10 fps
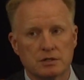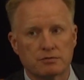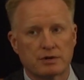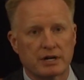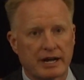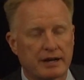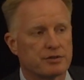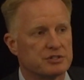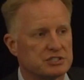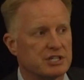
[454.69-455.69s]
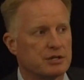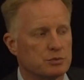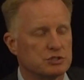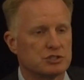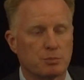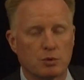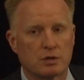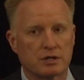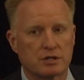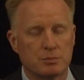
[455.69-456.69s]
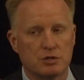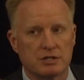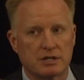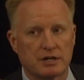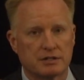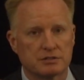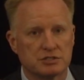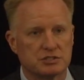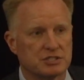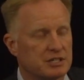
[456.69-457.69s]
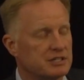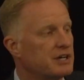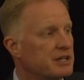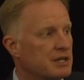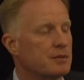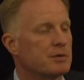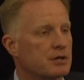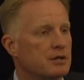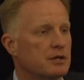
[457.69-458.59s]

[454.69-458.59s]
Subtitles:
for how the state would support community colleges in a dynamic